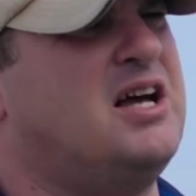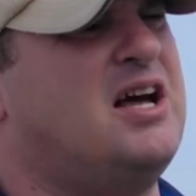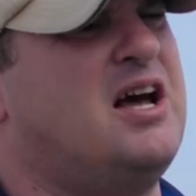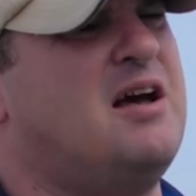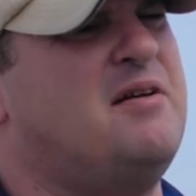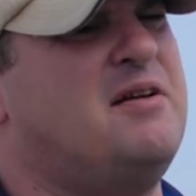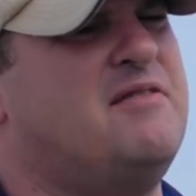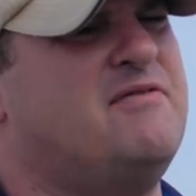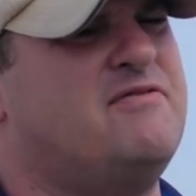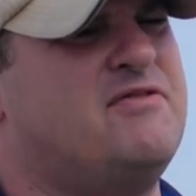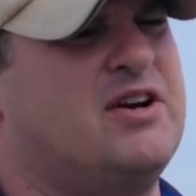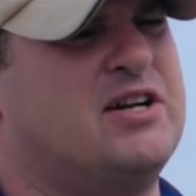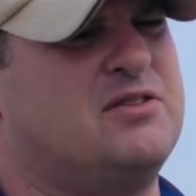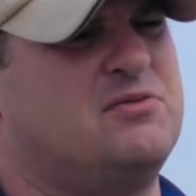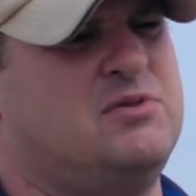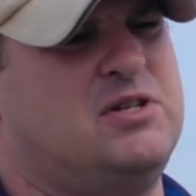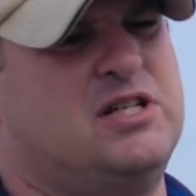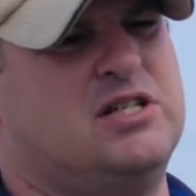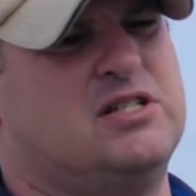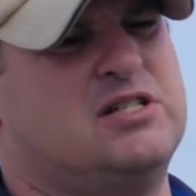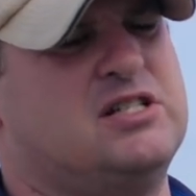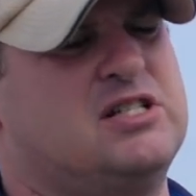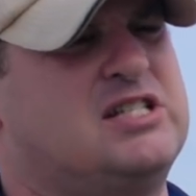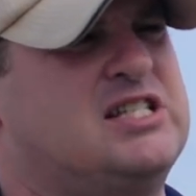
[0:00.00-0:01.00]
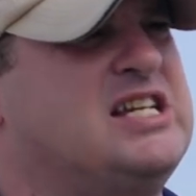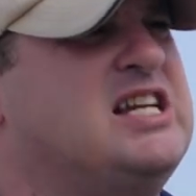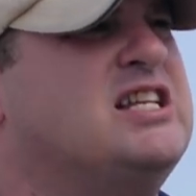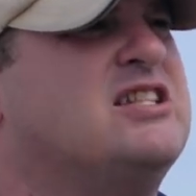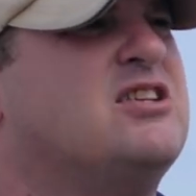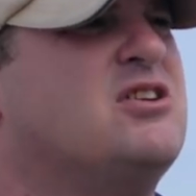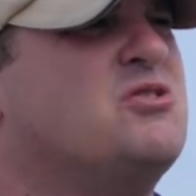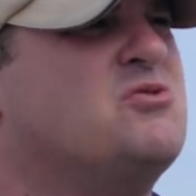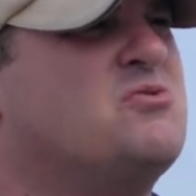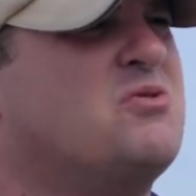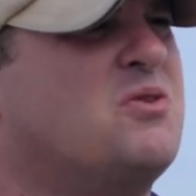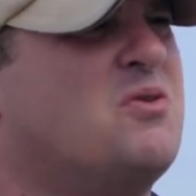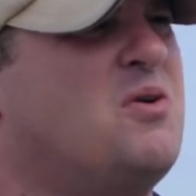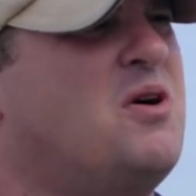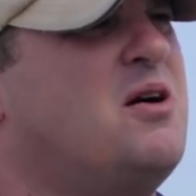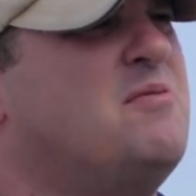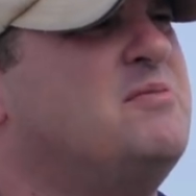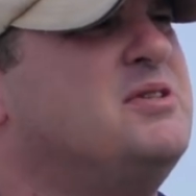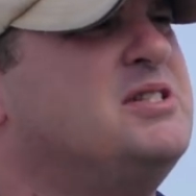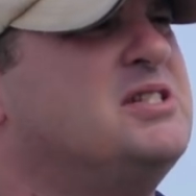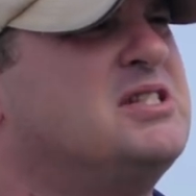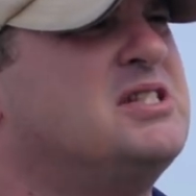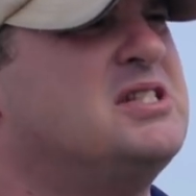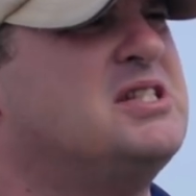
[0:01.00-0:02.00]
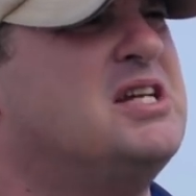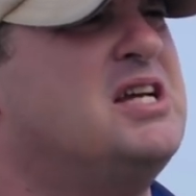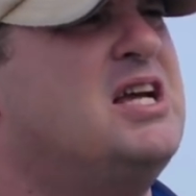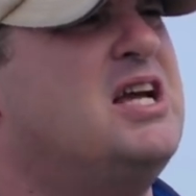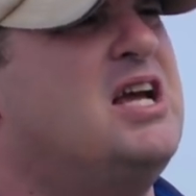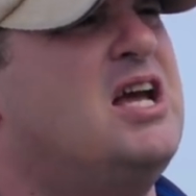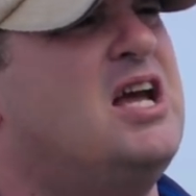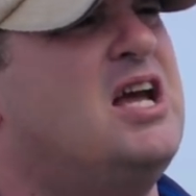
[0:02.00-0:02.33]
Uh, in fact, we can exceed those requirements.